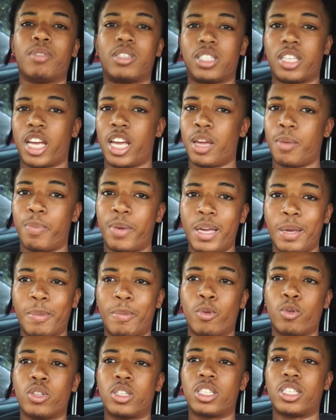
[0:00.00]
Same
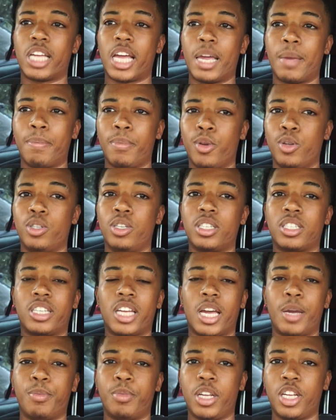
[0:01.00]
people, same music,
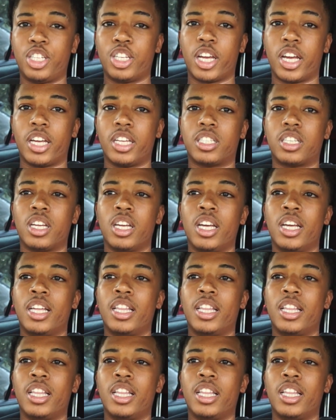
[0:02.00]
same DJs.